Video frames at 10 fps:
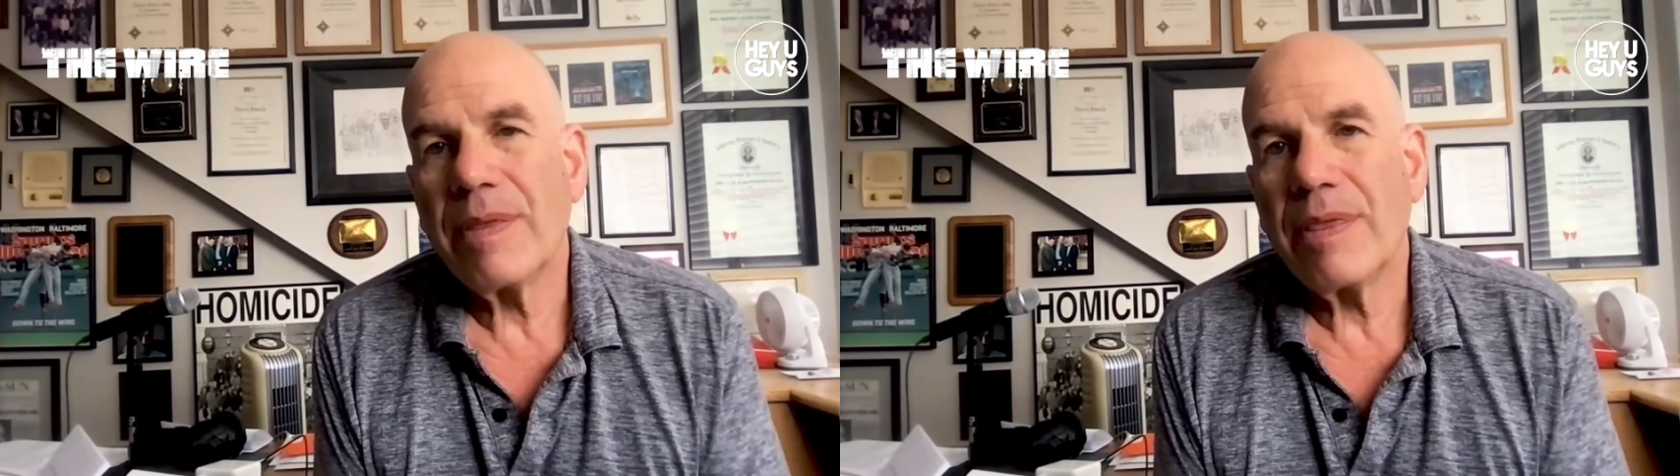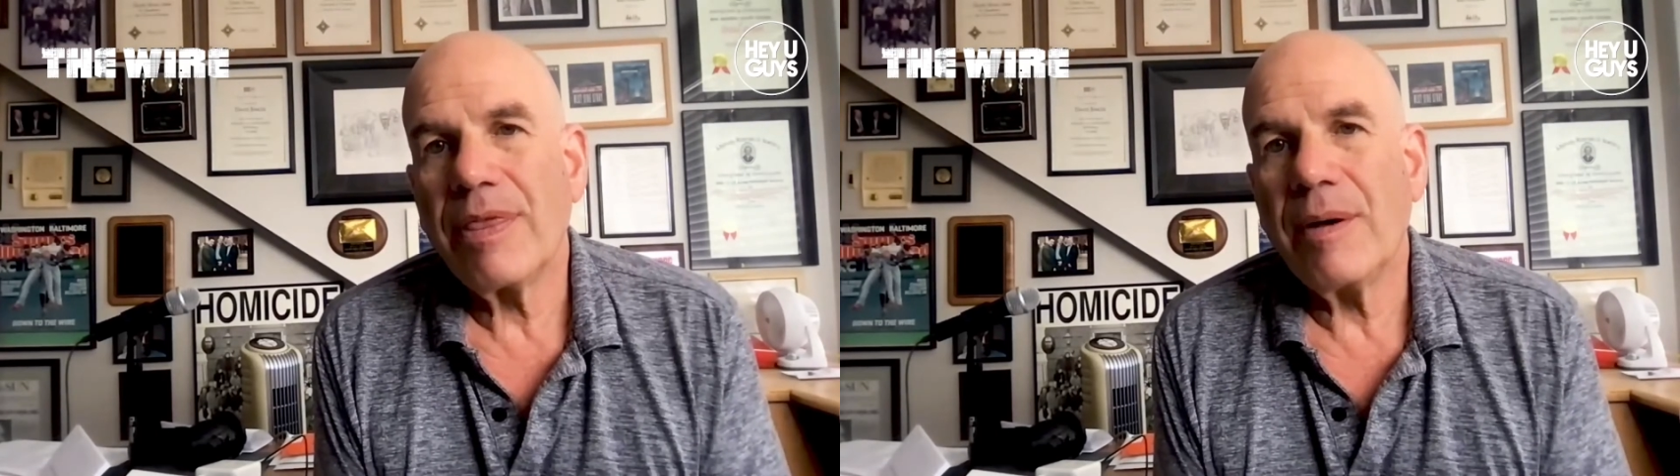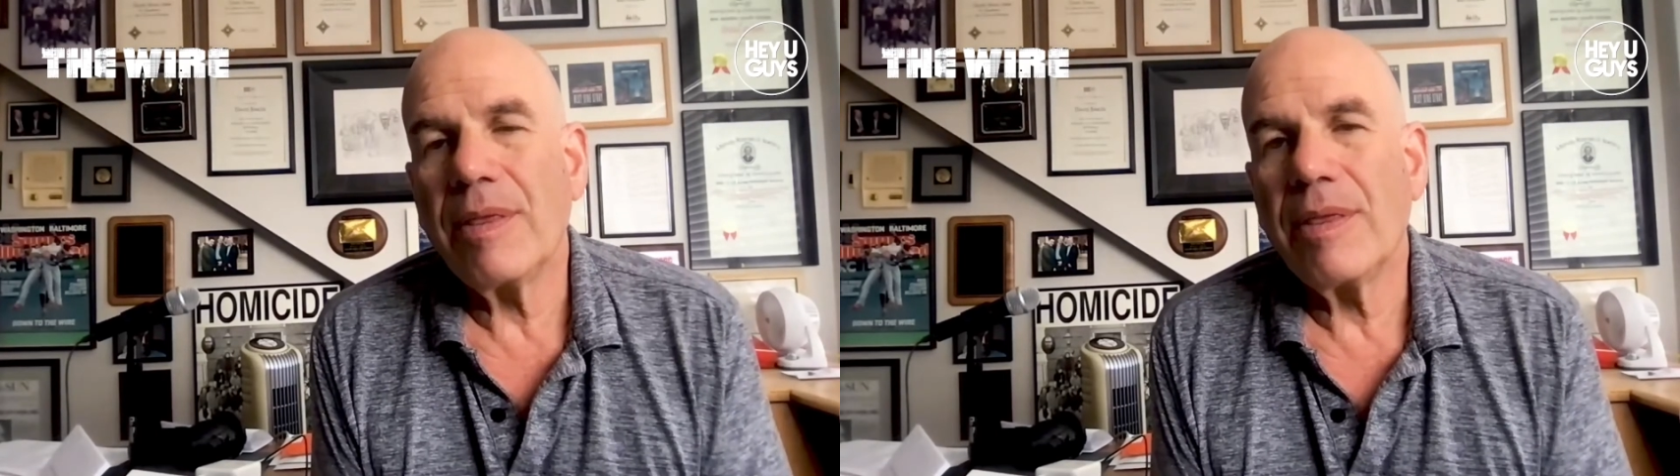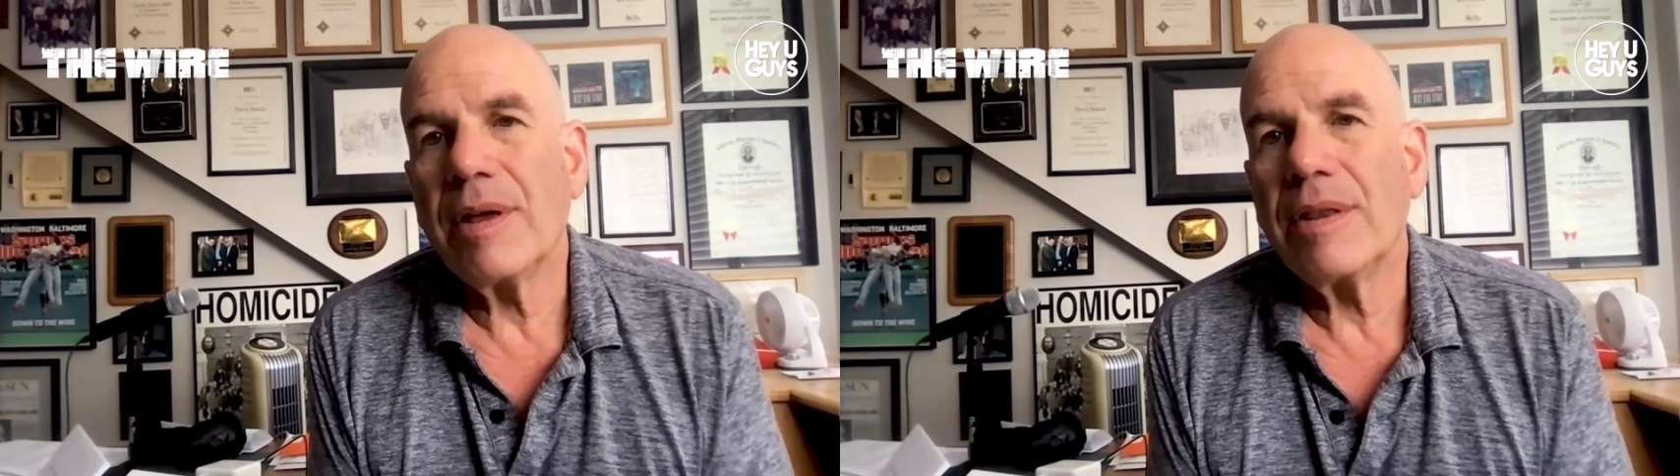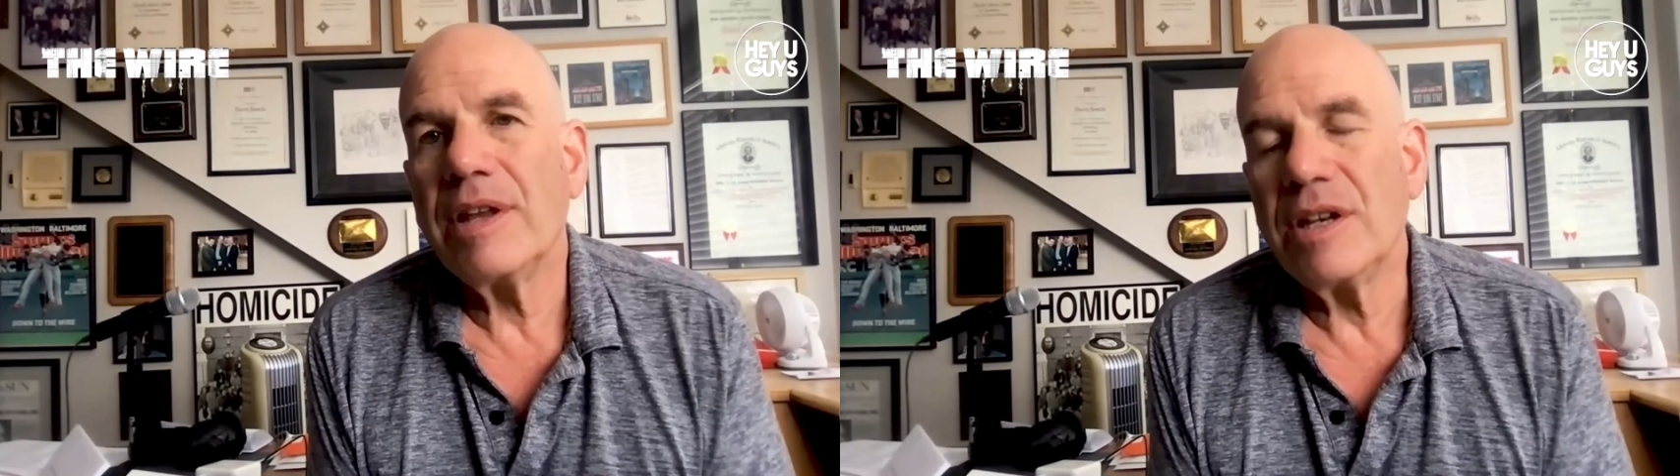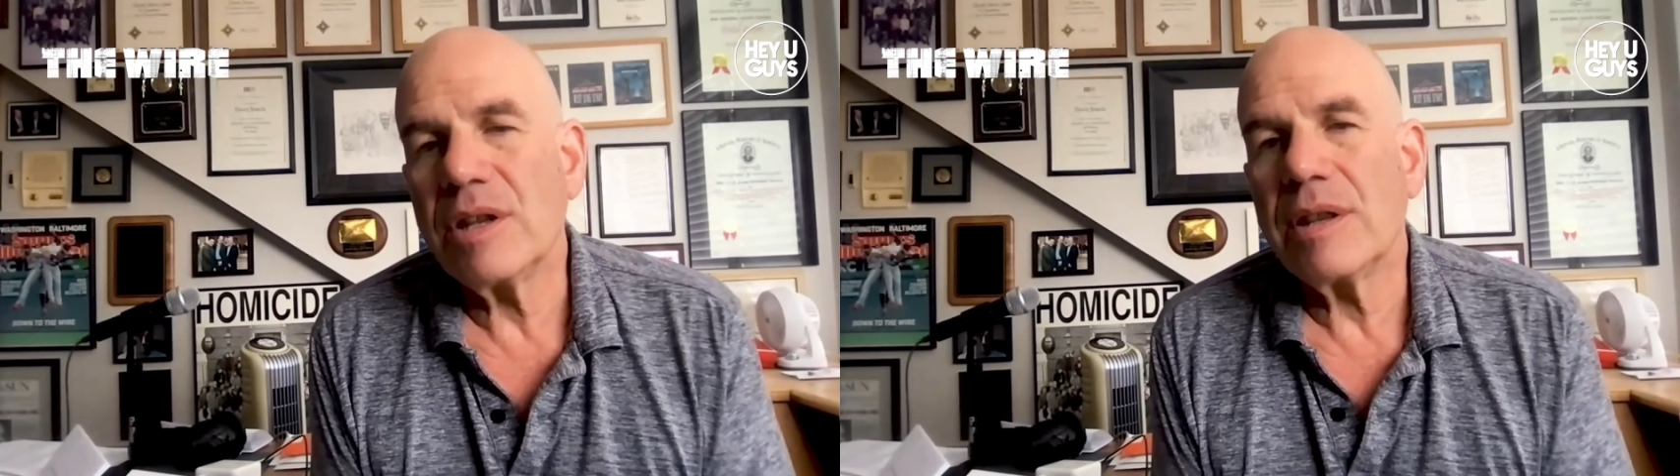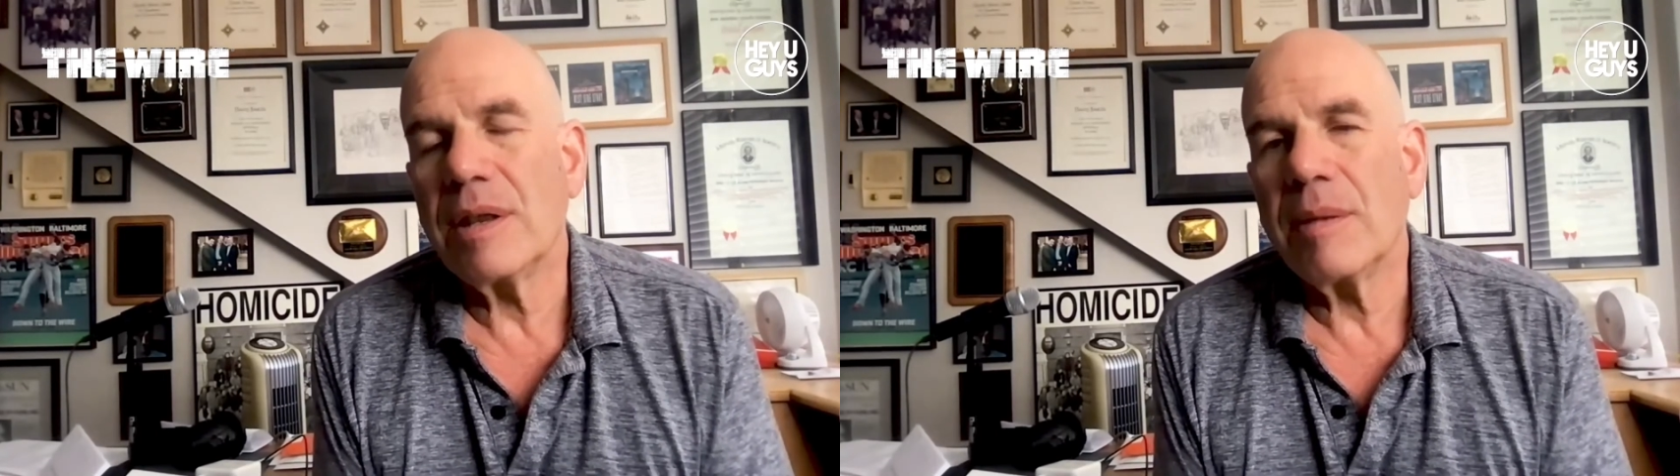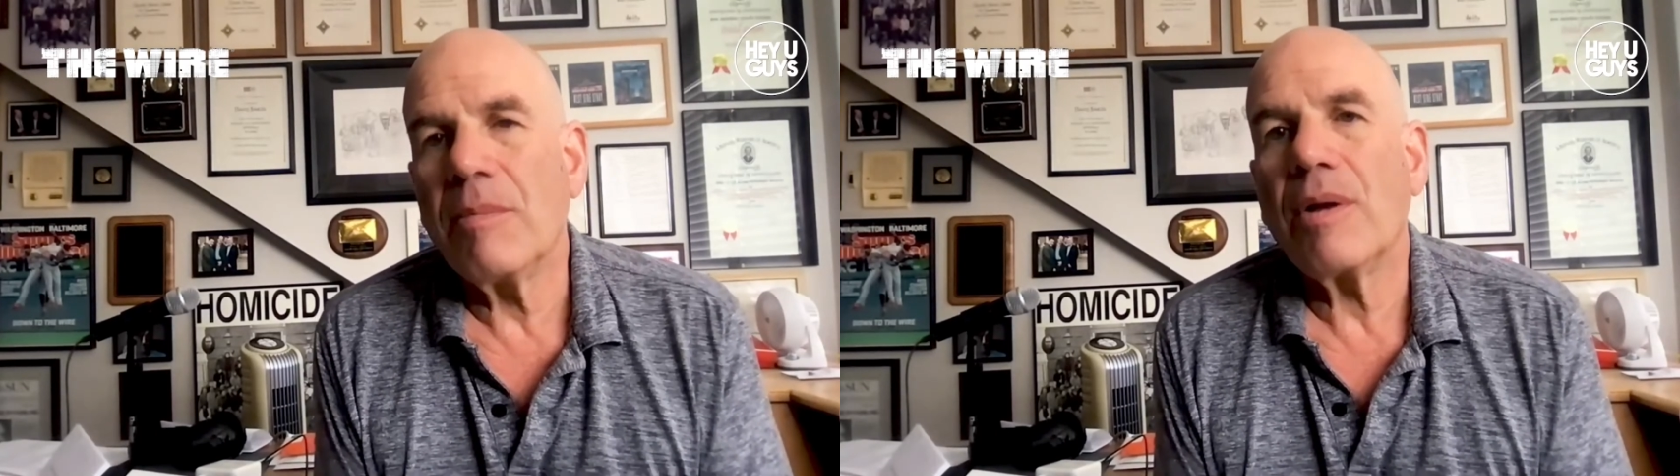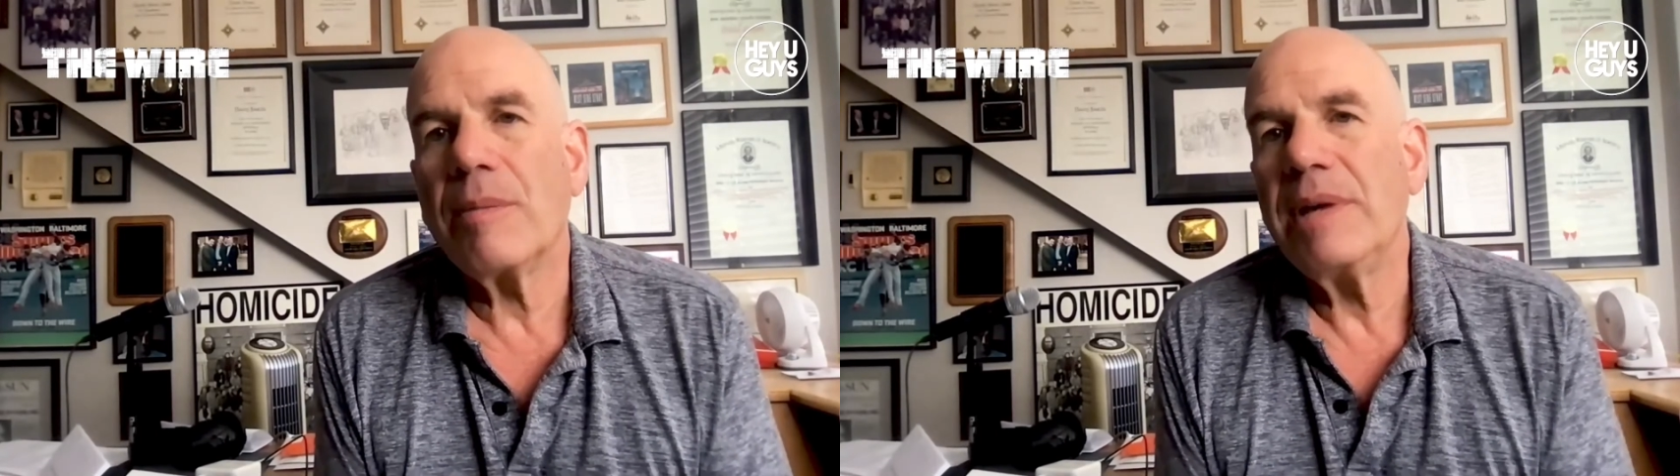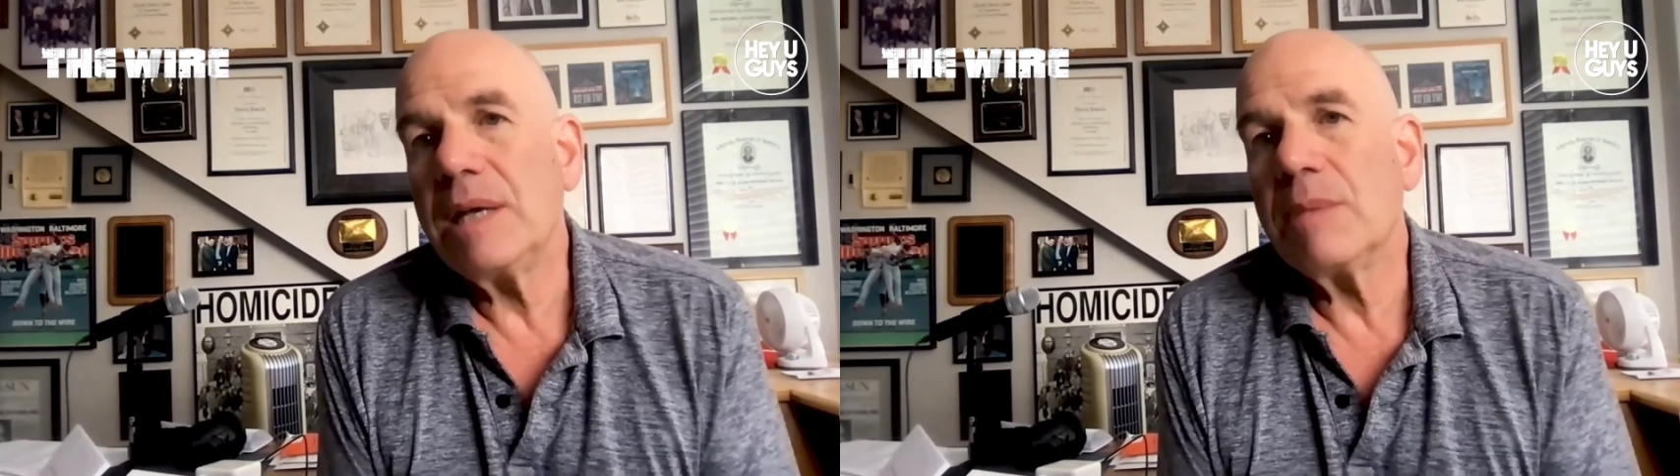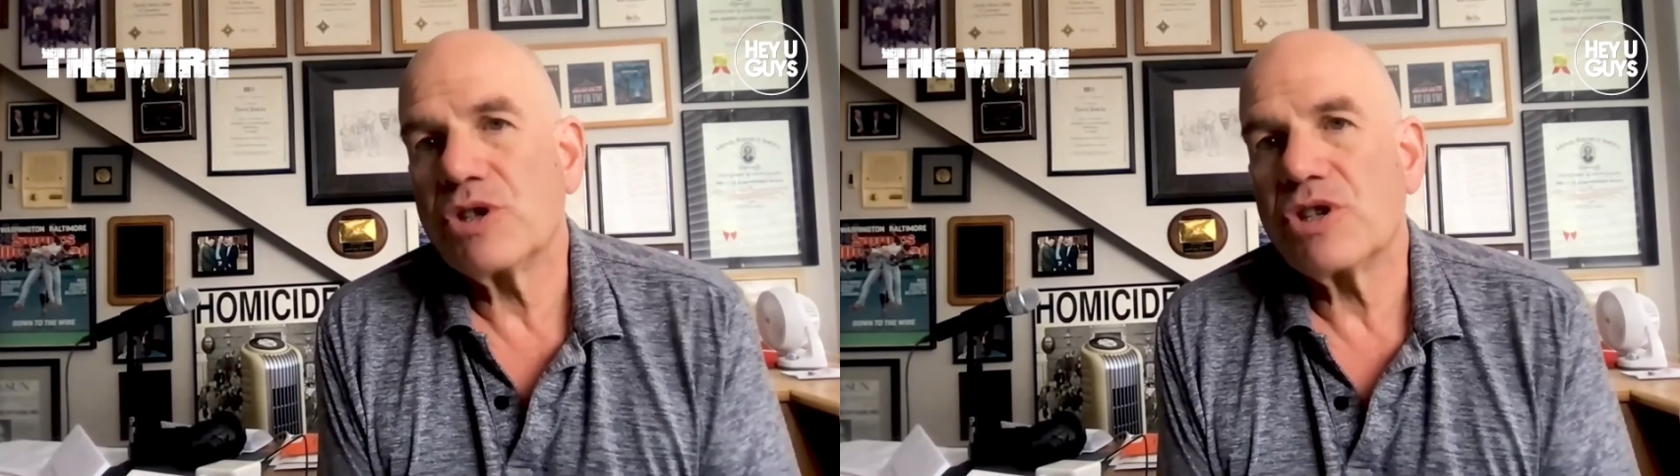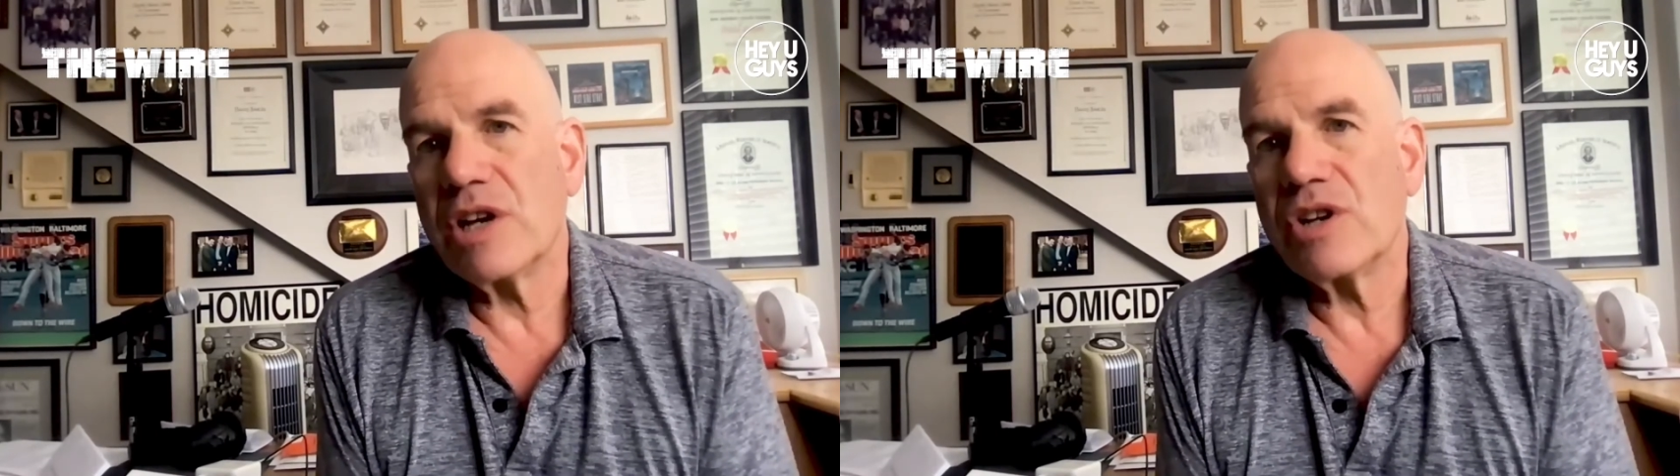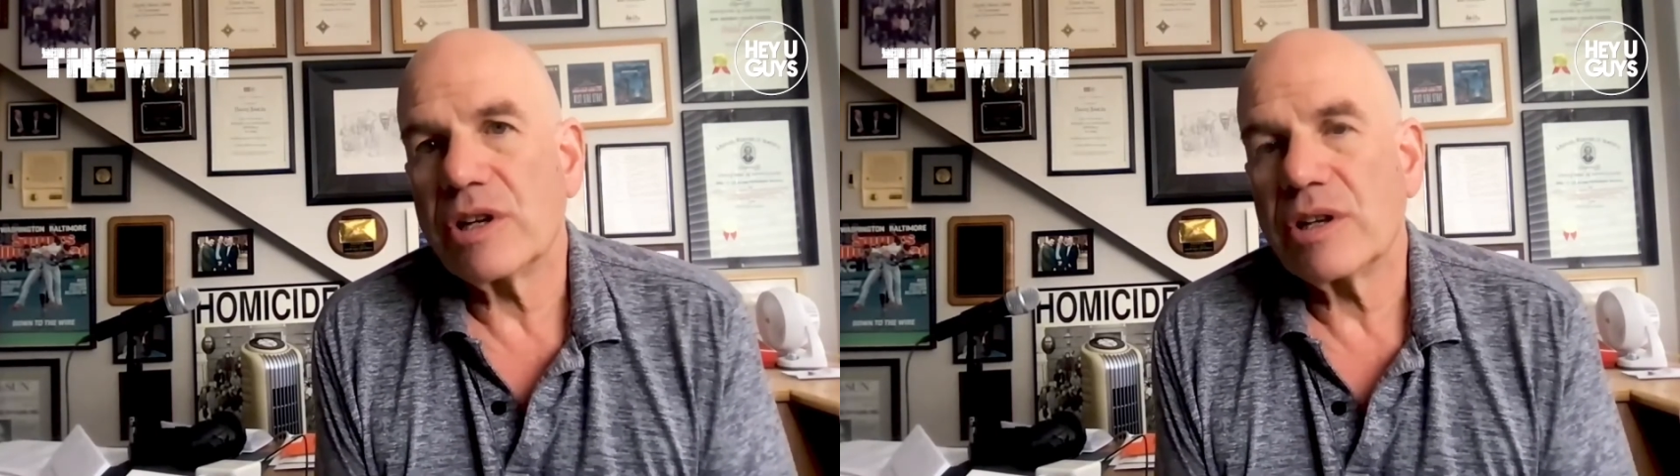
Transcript: the the the the, the, the medium was changing.